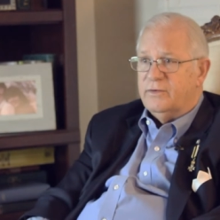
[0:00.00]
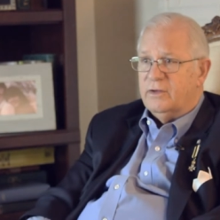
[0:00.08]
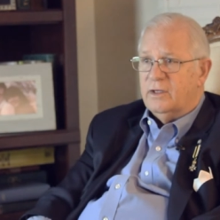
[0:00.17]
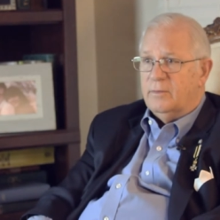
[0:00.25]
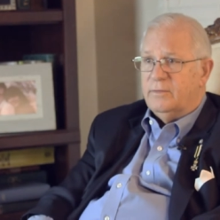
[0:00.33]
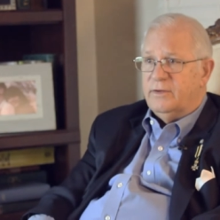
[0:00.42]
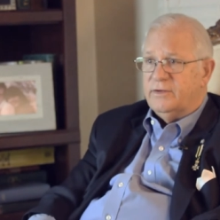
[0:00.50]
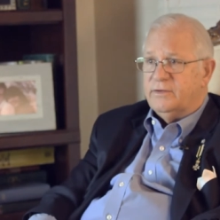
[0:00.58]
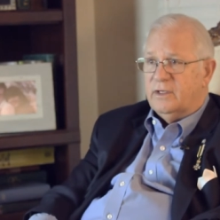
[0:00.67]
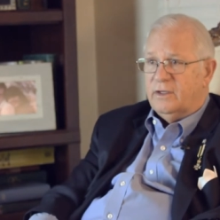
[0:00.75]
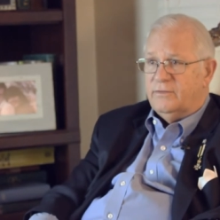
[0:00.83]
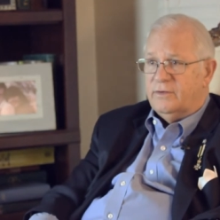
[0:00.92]
to come to this
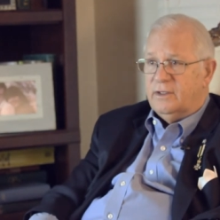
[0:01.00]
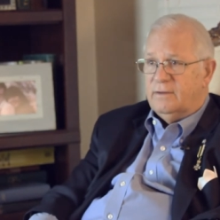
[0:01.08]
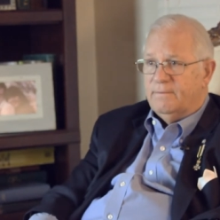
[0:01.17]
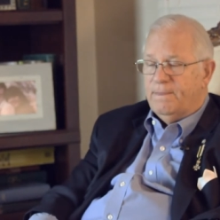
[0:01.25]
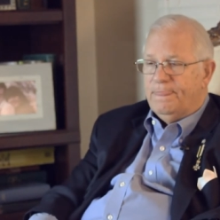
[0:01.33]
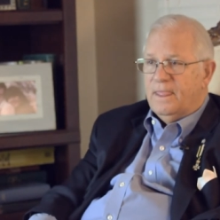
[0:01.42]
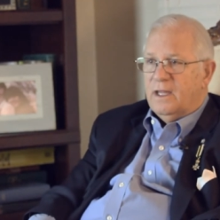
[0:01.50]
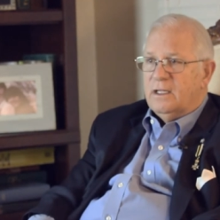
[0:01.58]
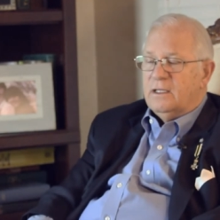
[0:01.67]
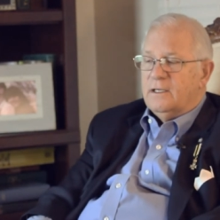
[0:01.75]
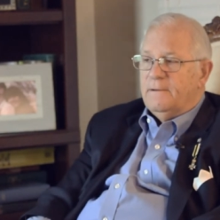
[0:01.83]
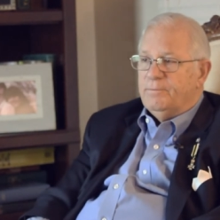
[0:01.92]
country.
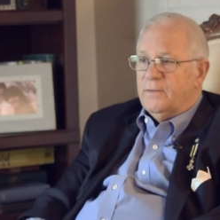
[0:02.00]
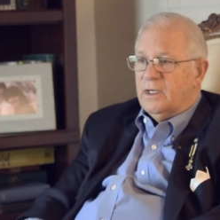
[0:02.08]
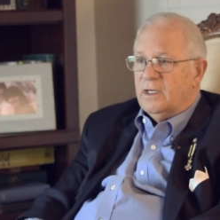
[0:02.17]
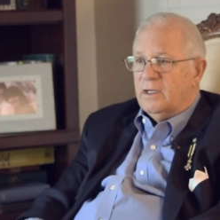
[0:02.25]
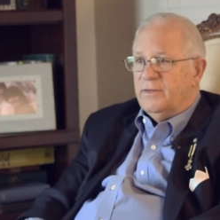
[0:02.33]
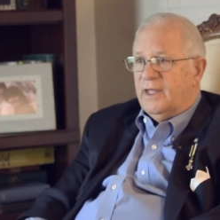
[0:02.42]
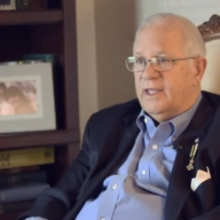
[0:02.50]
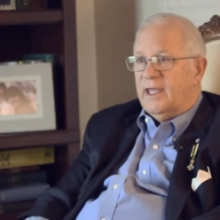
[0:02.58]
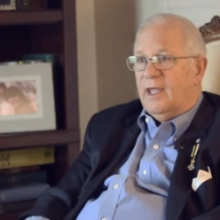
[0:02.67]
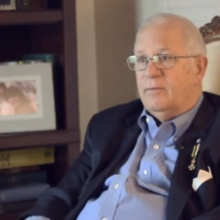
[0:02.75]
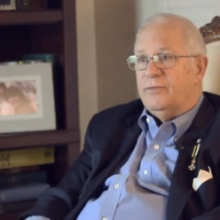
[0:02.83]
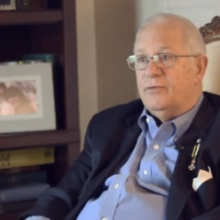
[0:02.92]
They
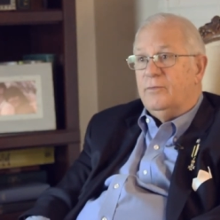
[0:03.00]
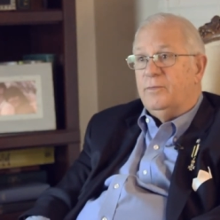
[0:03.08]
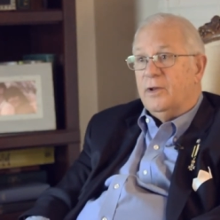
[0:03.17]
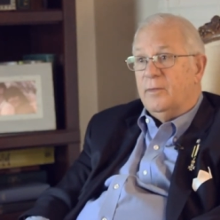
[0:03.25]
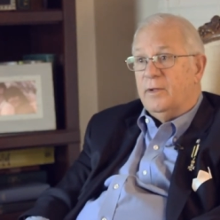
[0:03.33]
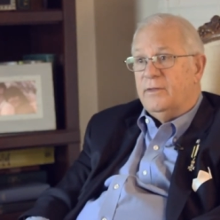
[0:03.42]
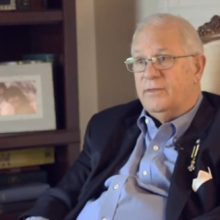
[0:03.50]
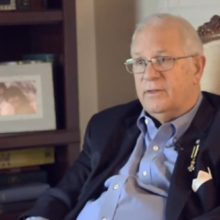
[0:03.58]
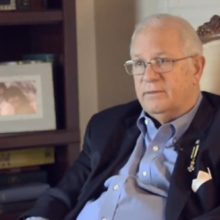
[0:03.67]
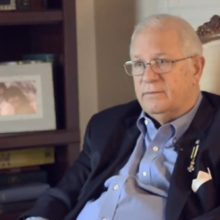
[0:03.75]
came through Plymouth.